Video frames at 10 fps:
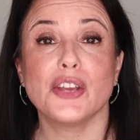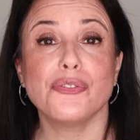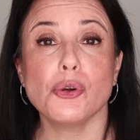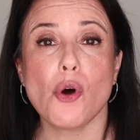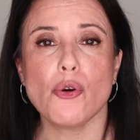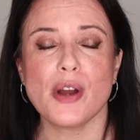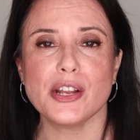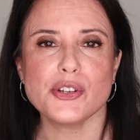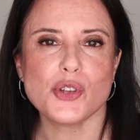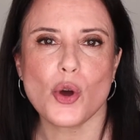If you
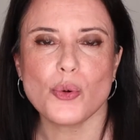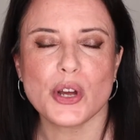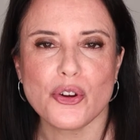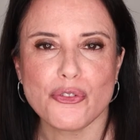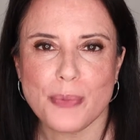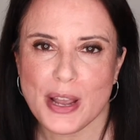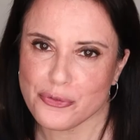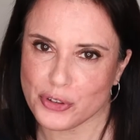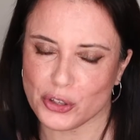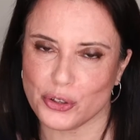already saw one of my
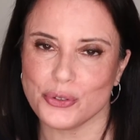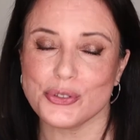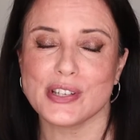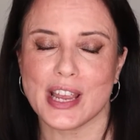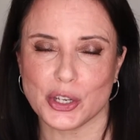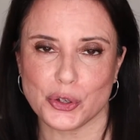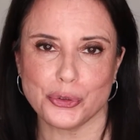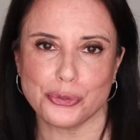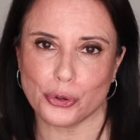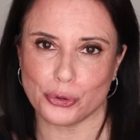videos, thank
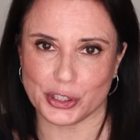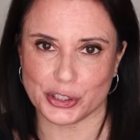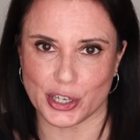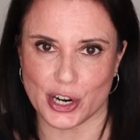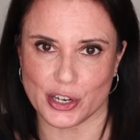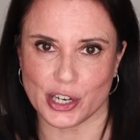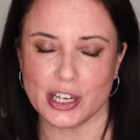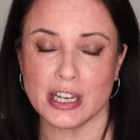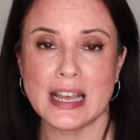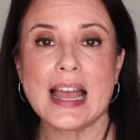you for
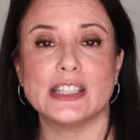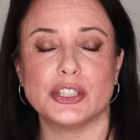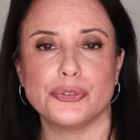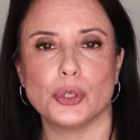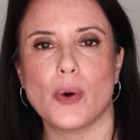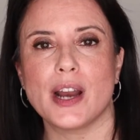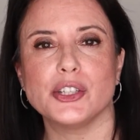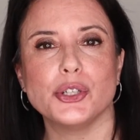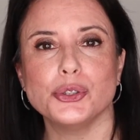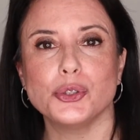returning, and if you are
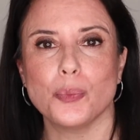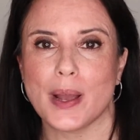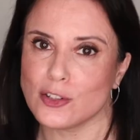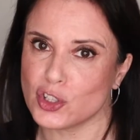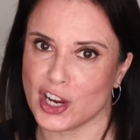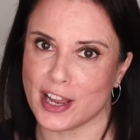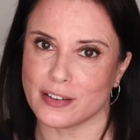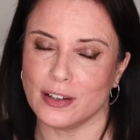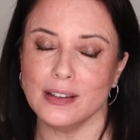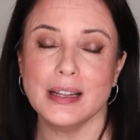new to my
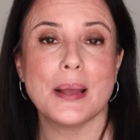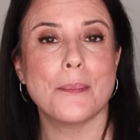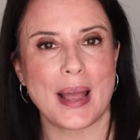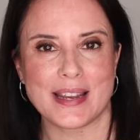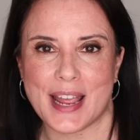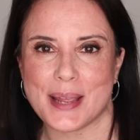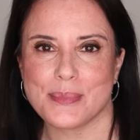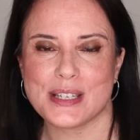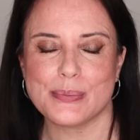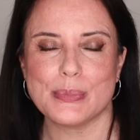channel, my
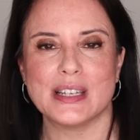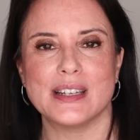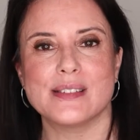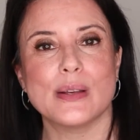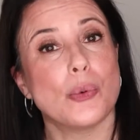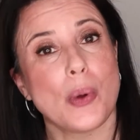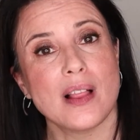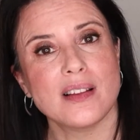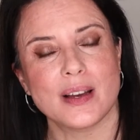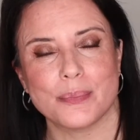name is Marisa,
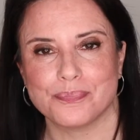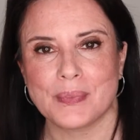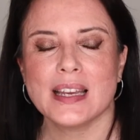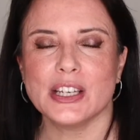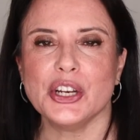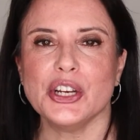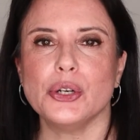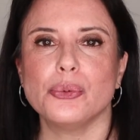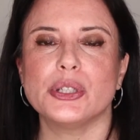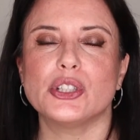welcome. In
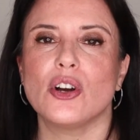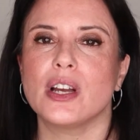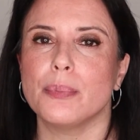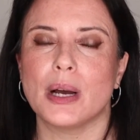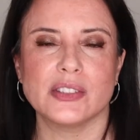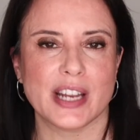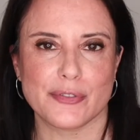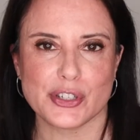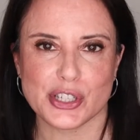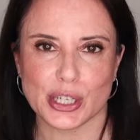here we talk about
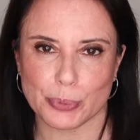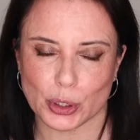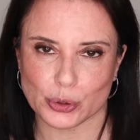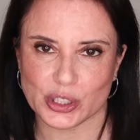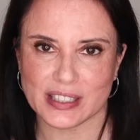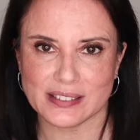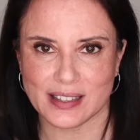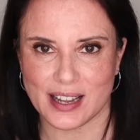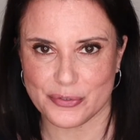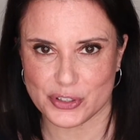everything beauty and
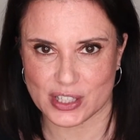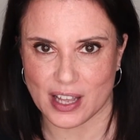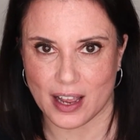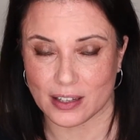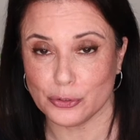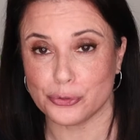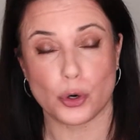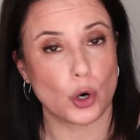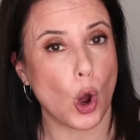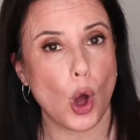lifestyle
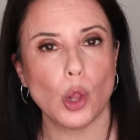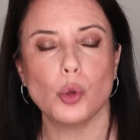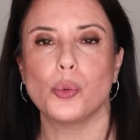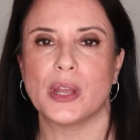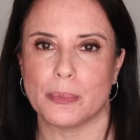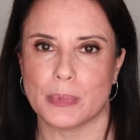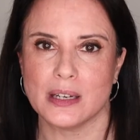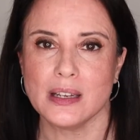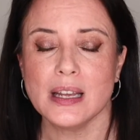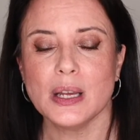for all
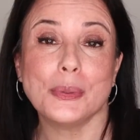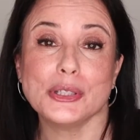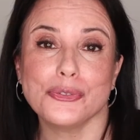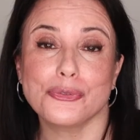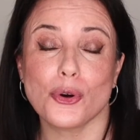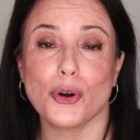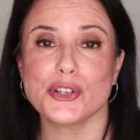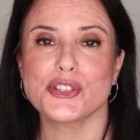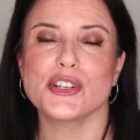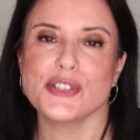women, but of
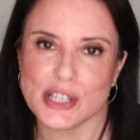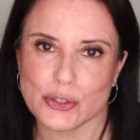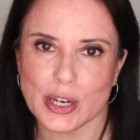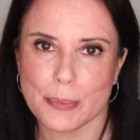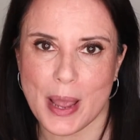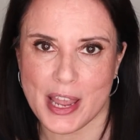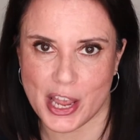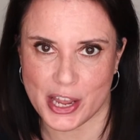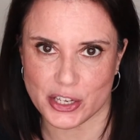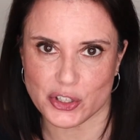course, considering my
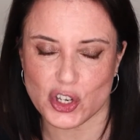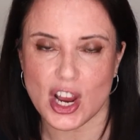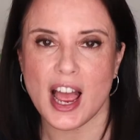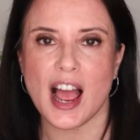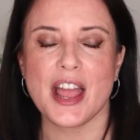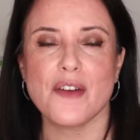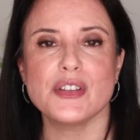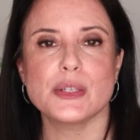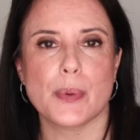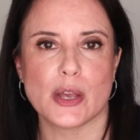age, I have
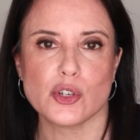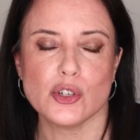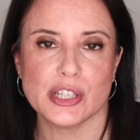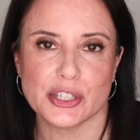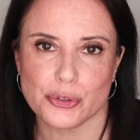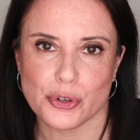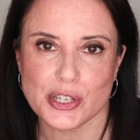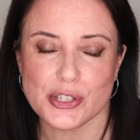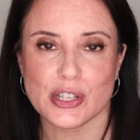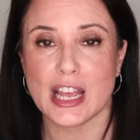a special
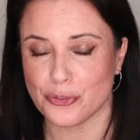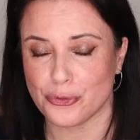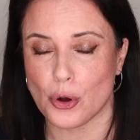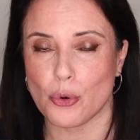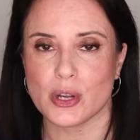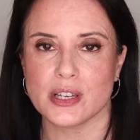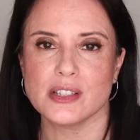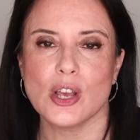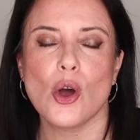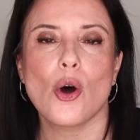interest and
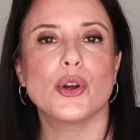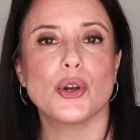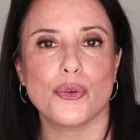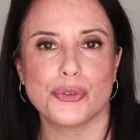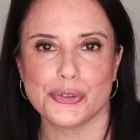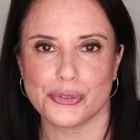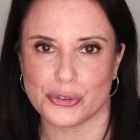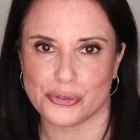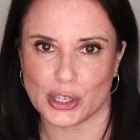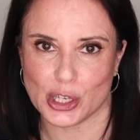focus on over
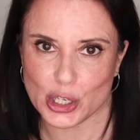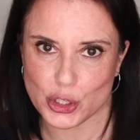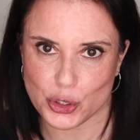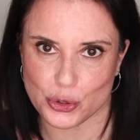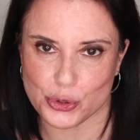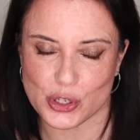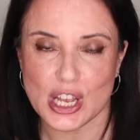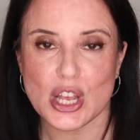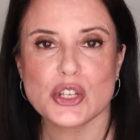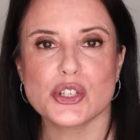fifty issues.
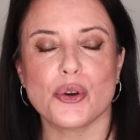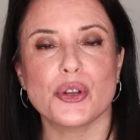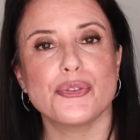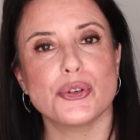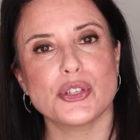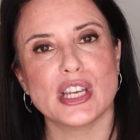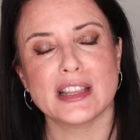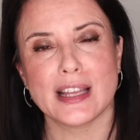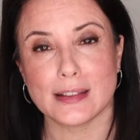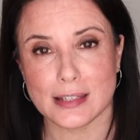So if you
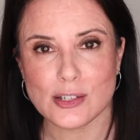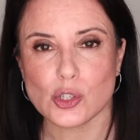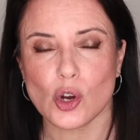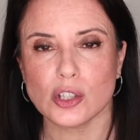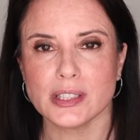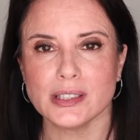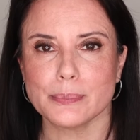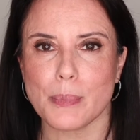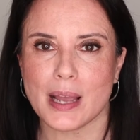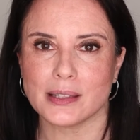think that this
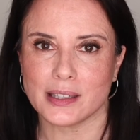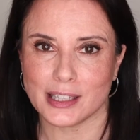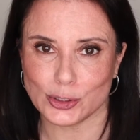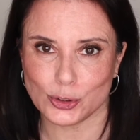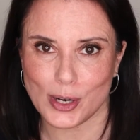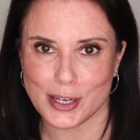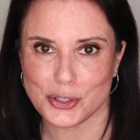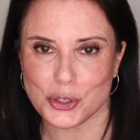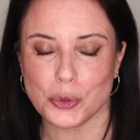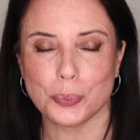content might
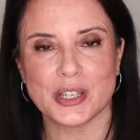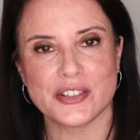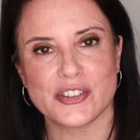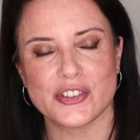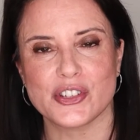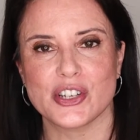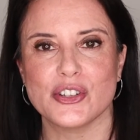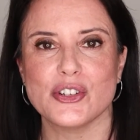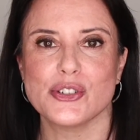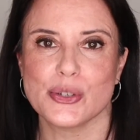interest you, please
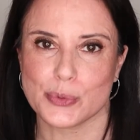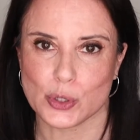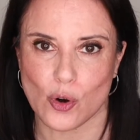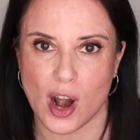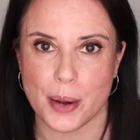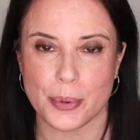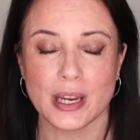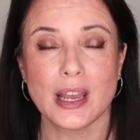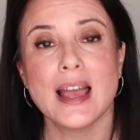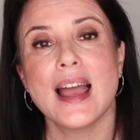consider
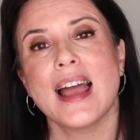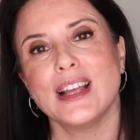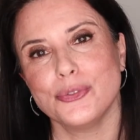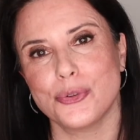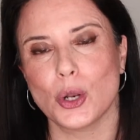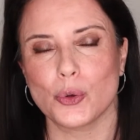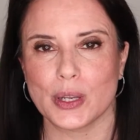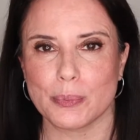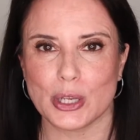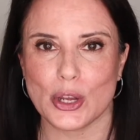subscribing and
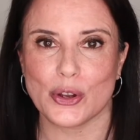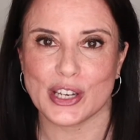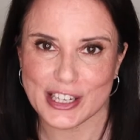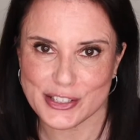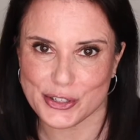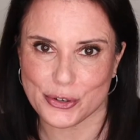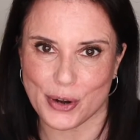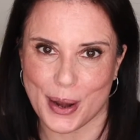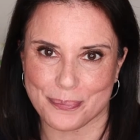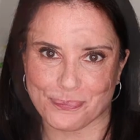following me on
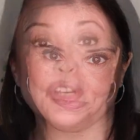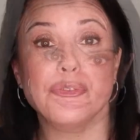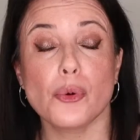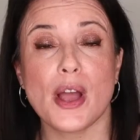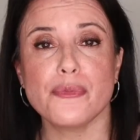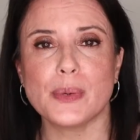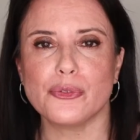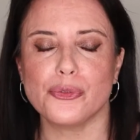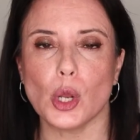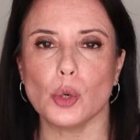Instagram. If you have
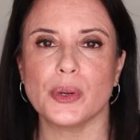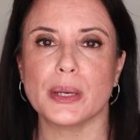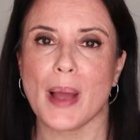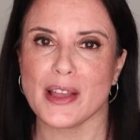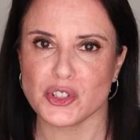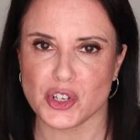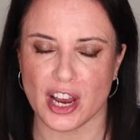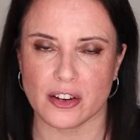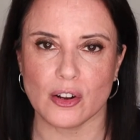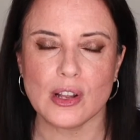been following my
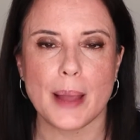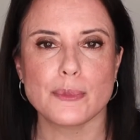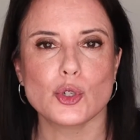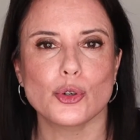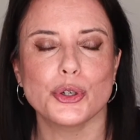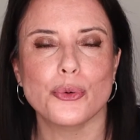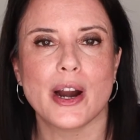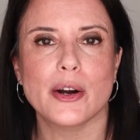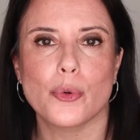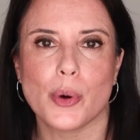channel, I'm sure you
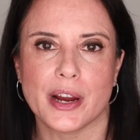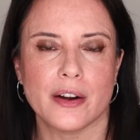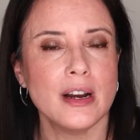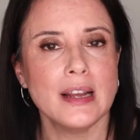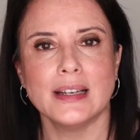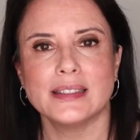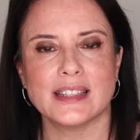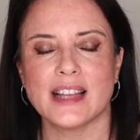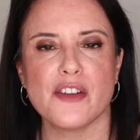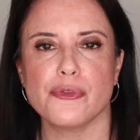are aware
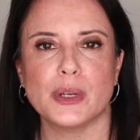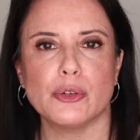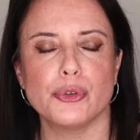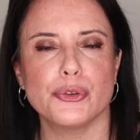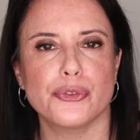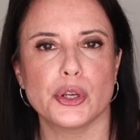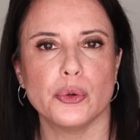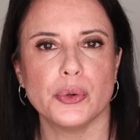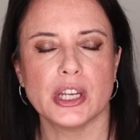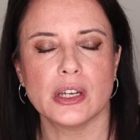that I've been
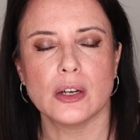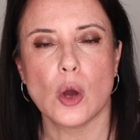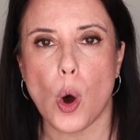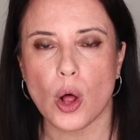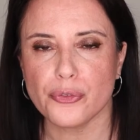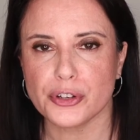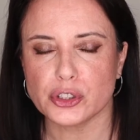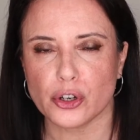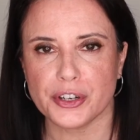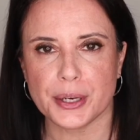reviewing all
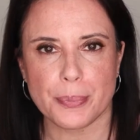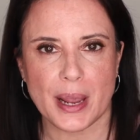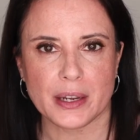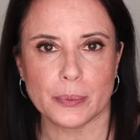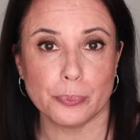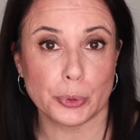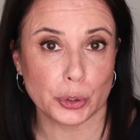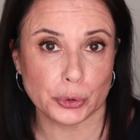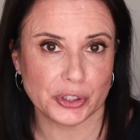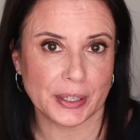Victoria Beckham
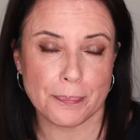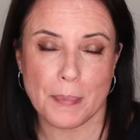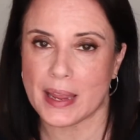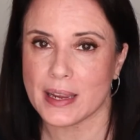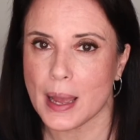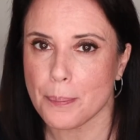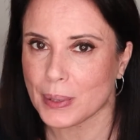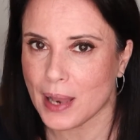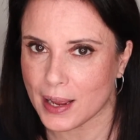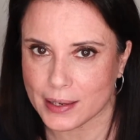Beauty makeup
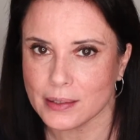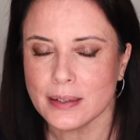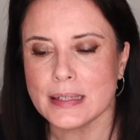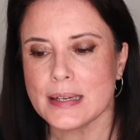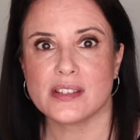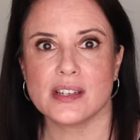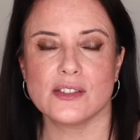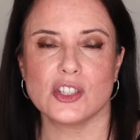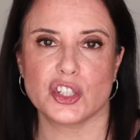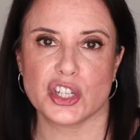line
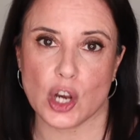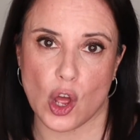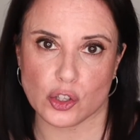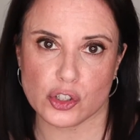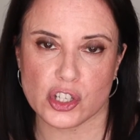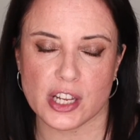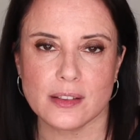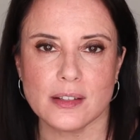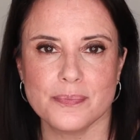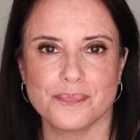since she launched it.